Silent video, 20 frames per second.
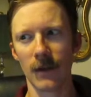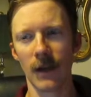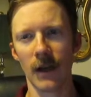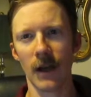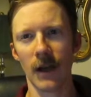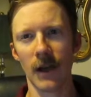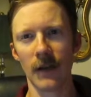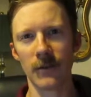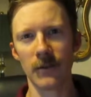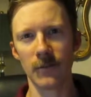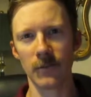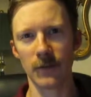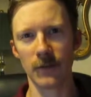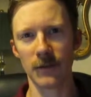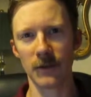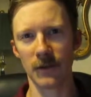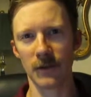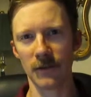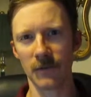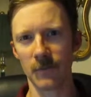I don't
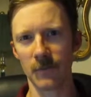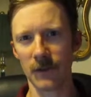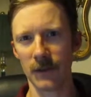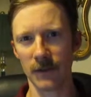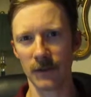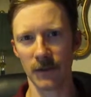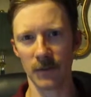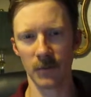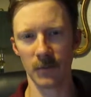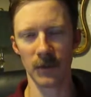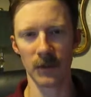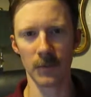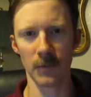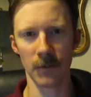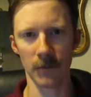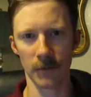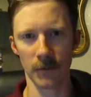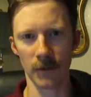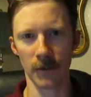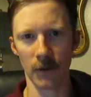just mean that
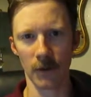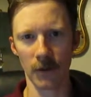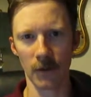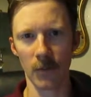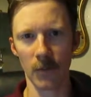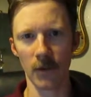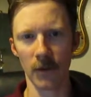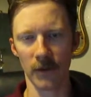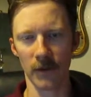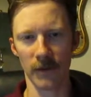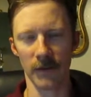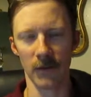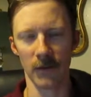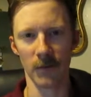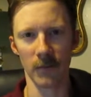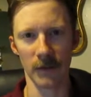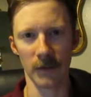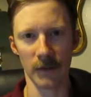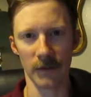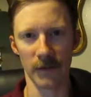people are gullible and they'll
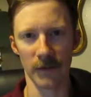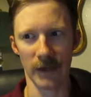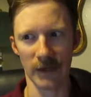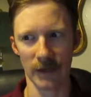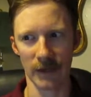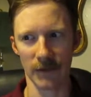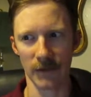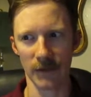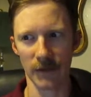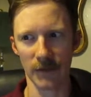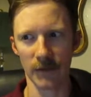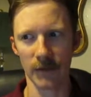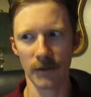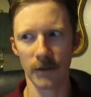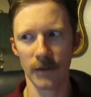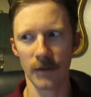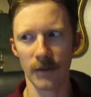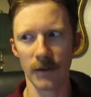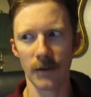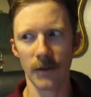believe anything.
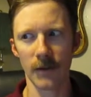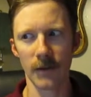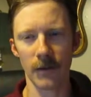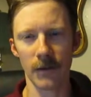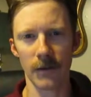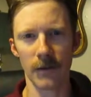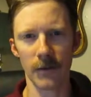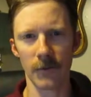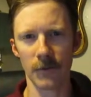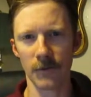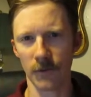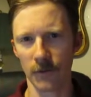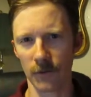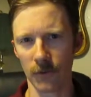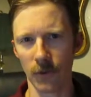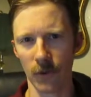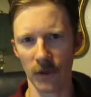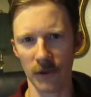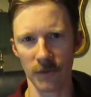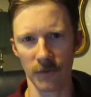Those aren't
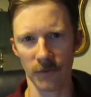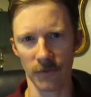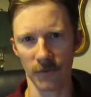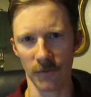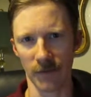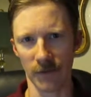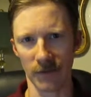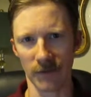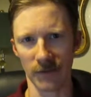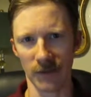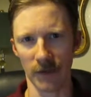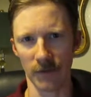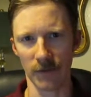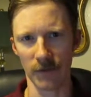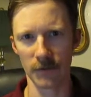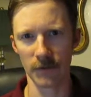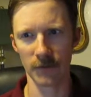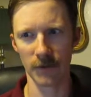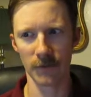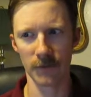questions that
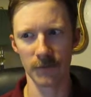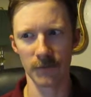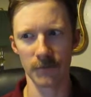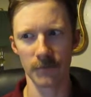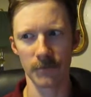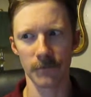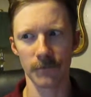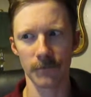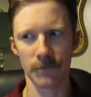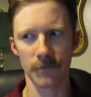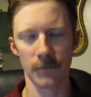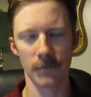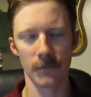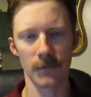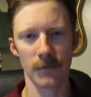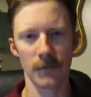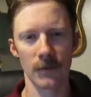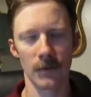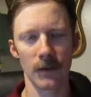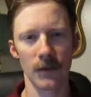challenge us.
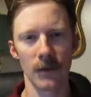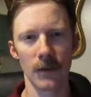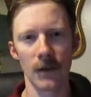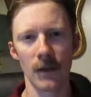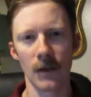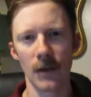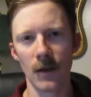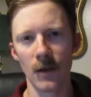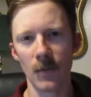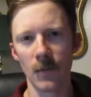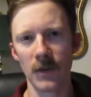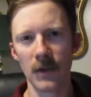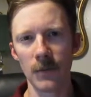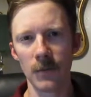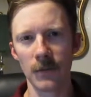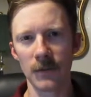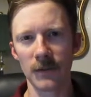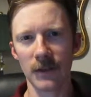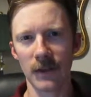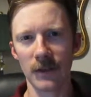
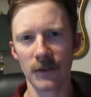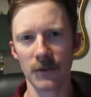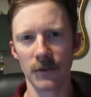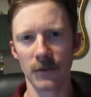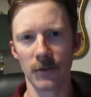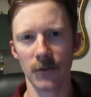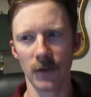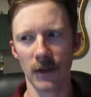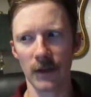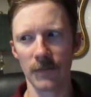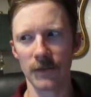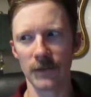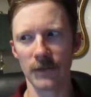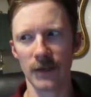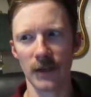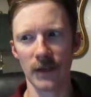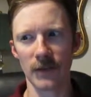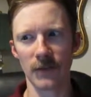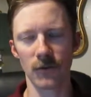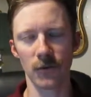People tend to
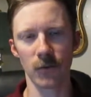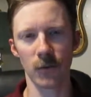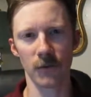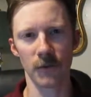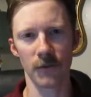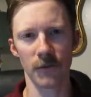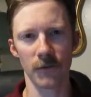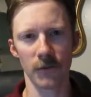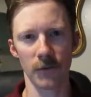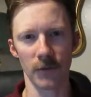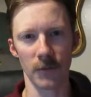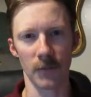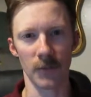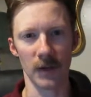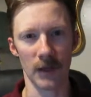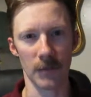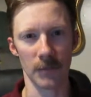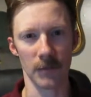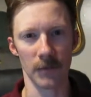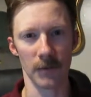gravitate towards certain
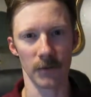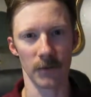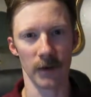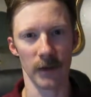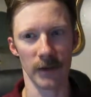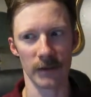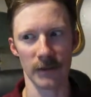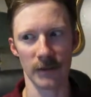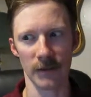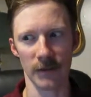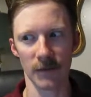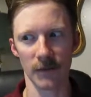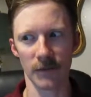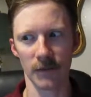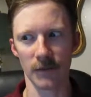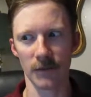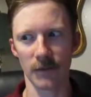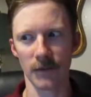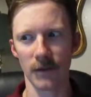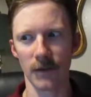popular
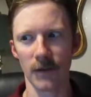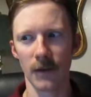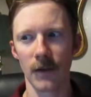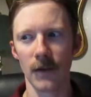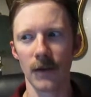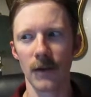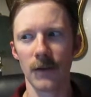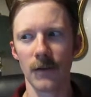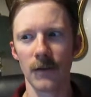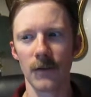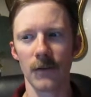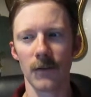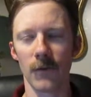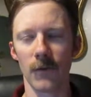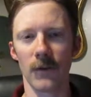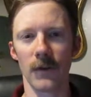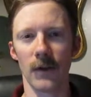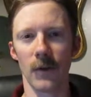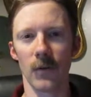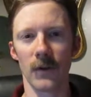ideas, so
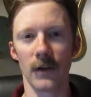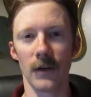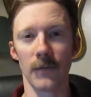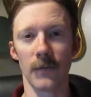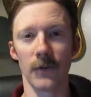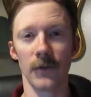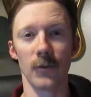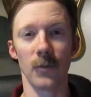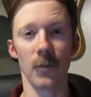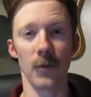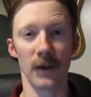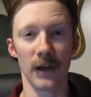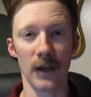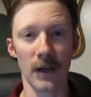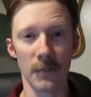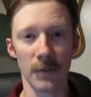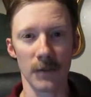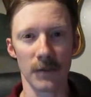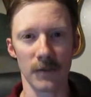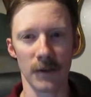that whenever you bring
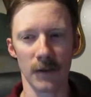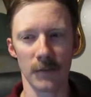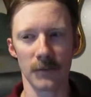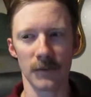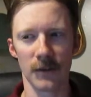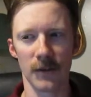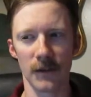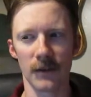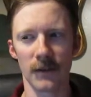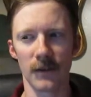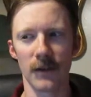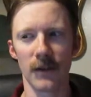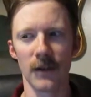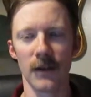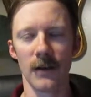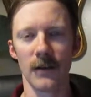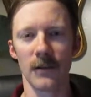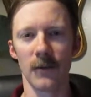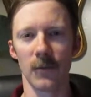up a subject, the